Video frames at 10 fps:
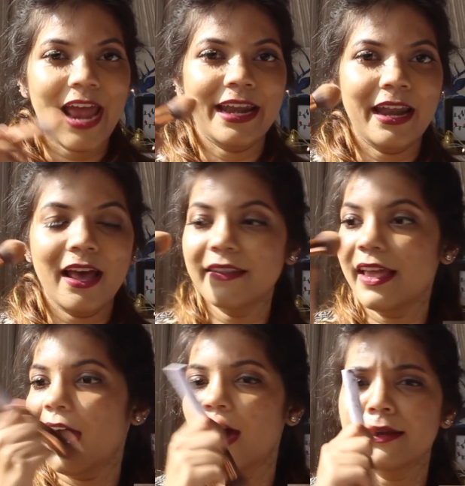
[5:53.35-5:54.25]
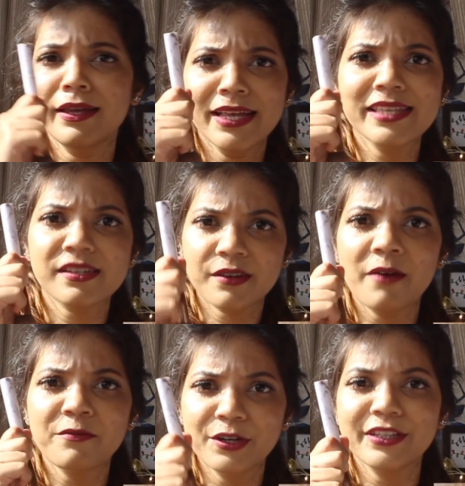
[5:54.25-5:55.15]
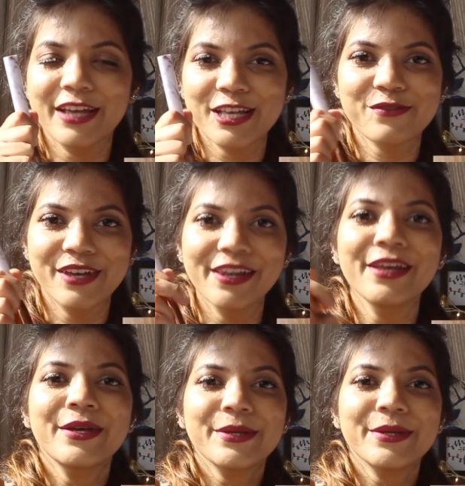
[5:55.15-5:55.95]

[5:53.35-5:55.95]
and they are Instagram worthy as well.